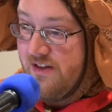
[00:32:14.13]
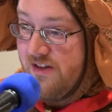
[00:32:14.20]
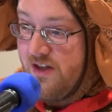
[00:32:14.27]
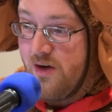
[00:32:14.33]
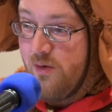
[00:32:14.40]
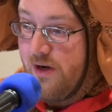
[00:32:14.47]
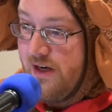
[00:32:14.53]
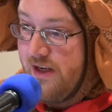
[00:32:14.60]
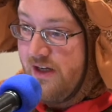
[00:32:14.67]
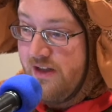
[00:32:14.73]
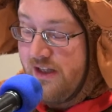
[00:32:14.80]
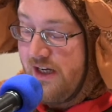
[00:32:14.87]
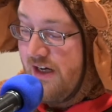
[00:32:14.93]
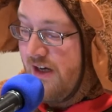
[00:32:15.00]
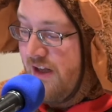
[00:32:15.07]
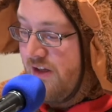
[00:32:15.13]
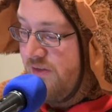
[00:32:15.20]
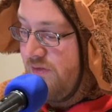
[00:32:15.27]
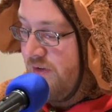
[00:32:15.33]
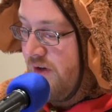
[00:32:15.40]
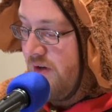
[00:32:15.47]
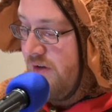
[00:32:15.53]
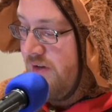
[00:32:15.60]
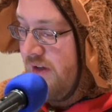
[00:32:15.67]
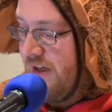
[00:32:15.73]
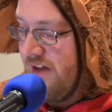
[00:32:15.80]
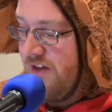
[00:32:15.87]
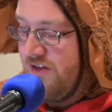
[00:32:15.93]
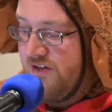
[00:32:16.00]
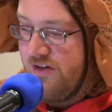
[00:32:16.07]
no waiting. They get it on their phone.
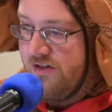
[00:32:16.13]
Like, sure,